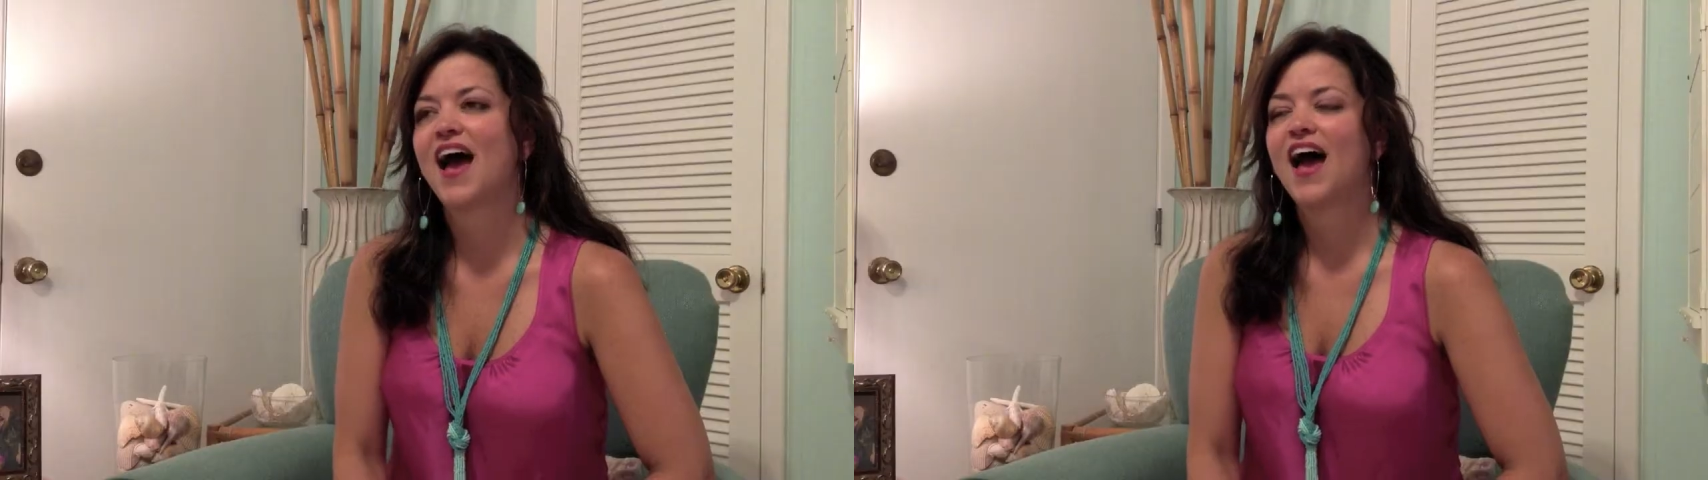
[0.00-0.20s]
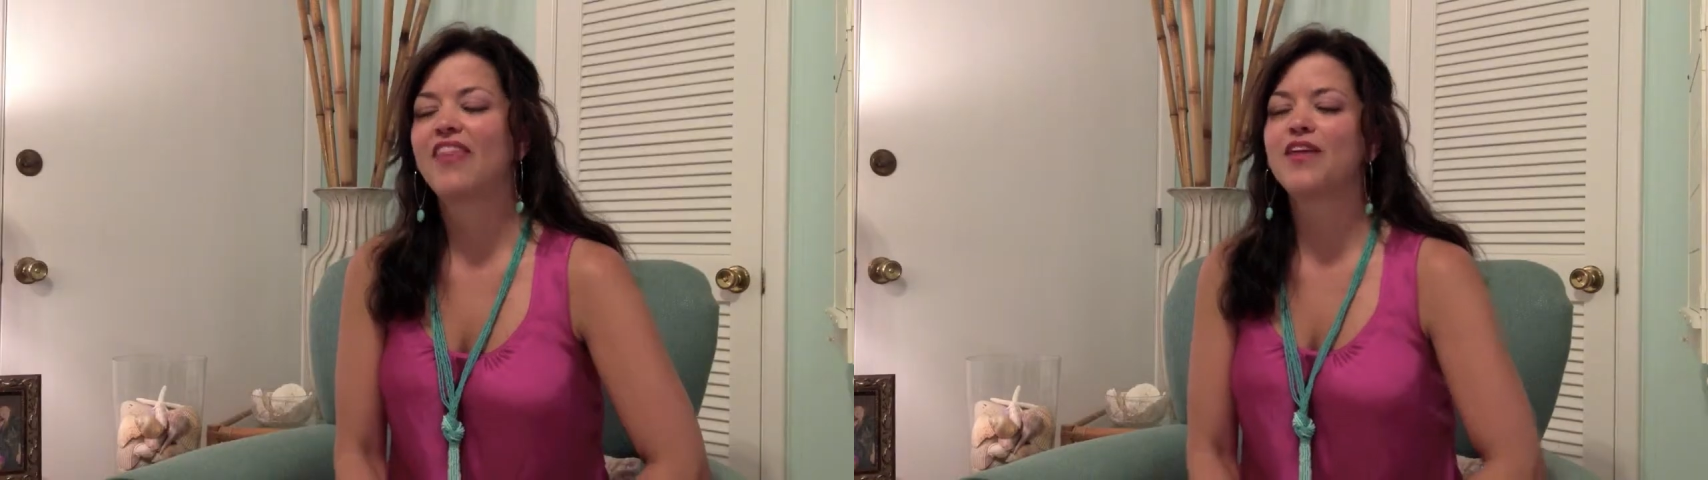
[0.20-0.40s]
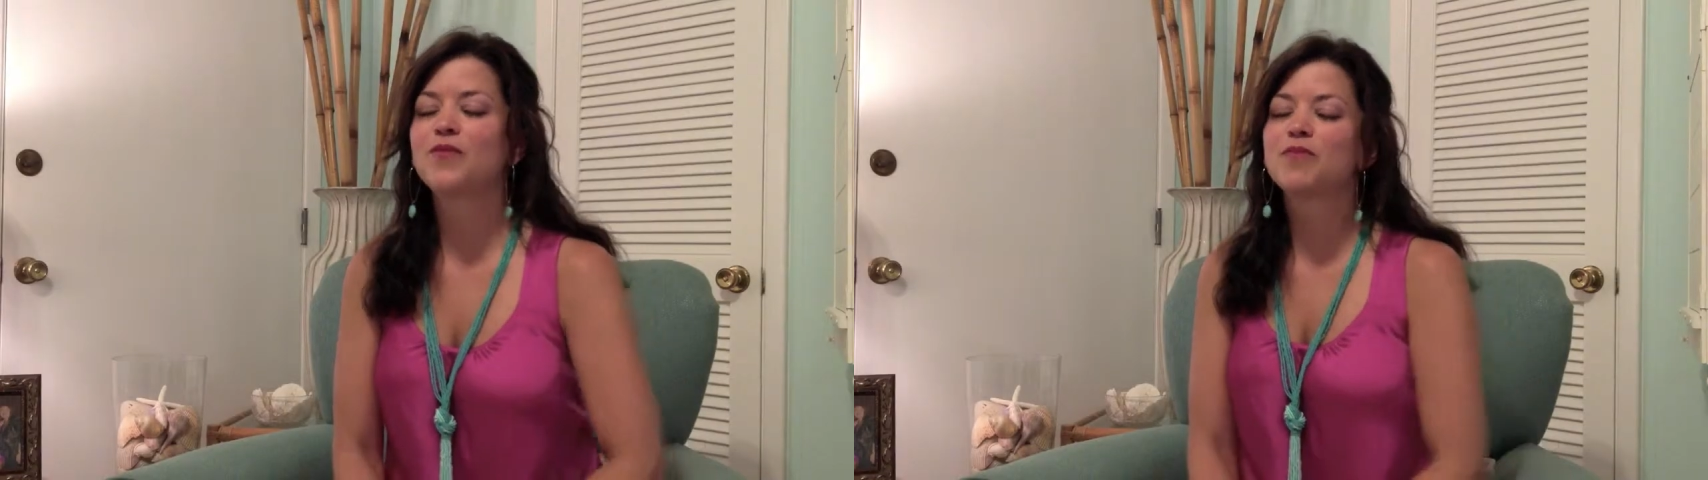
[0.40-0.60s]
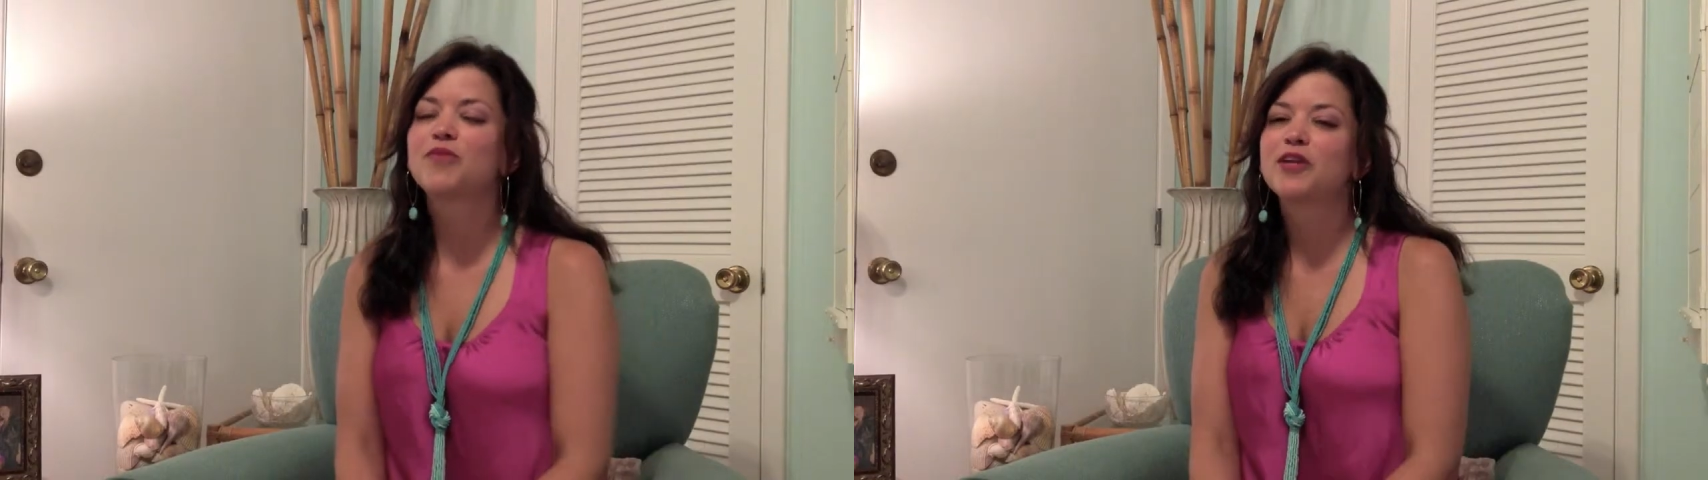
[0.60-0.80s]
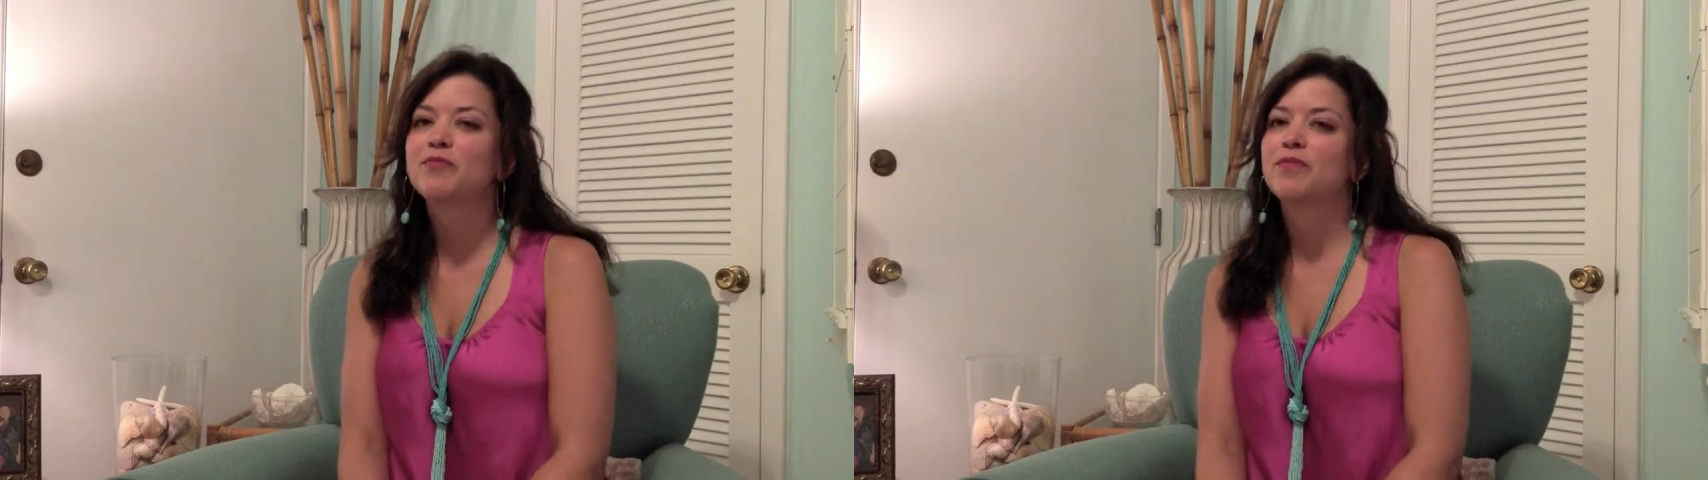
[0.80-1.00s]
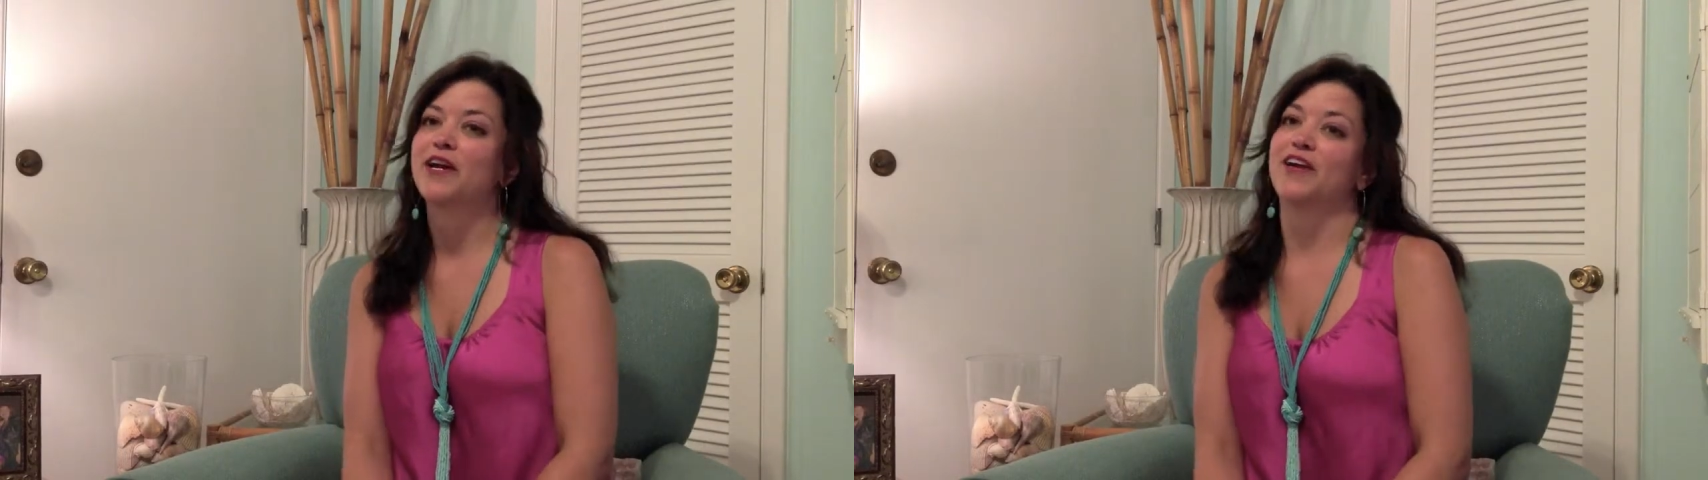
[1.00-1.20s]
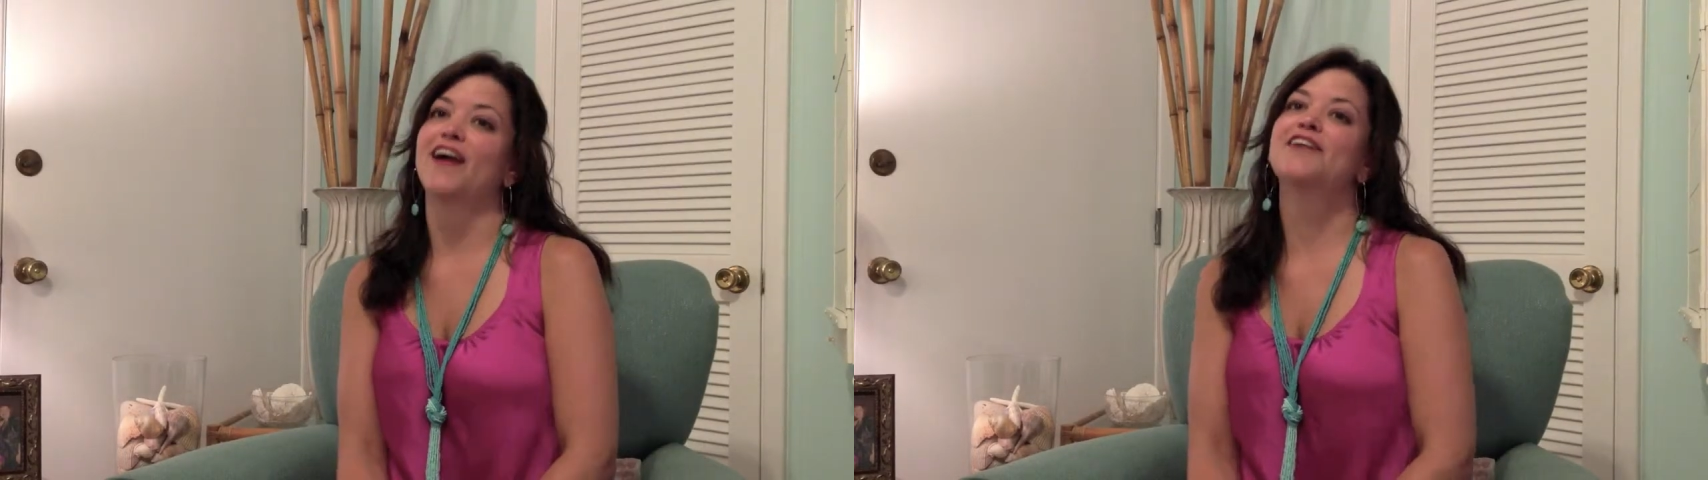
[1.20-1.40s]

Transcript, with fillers: I think we're pretty prepared.